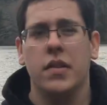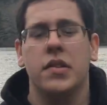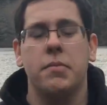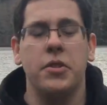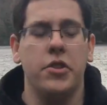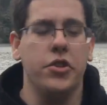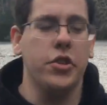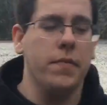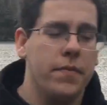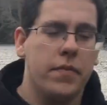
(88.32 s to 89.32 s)

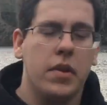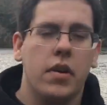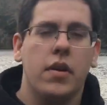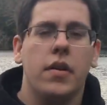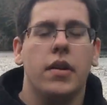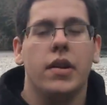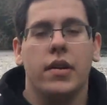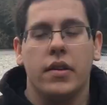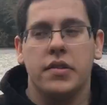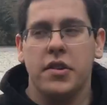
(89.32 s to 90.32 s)
speciation,
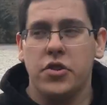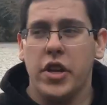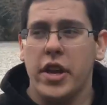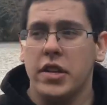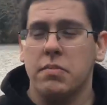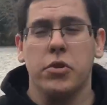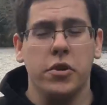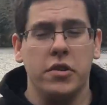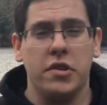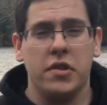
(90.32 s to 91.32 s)
such as
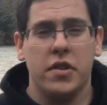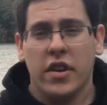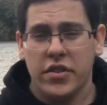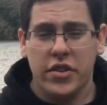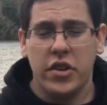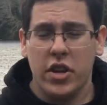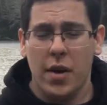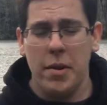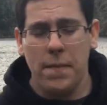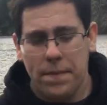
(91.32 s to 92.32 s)
birds are really
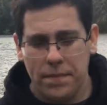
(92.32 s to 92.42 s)
common.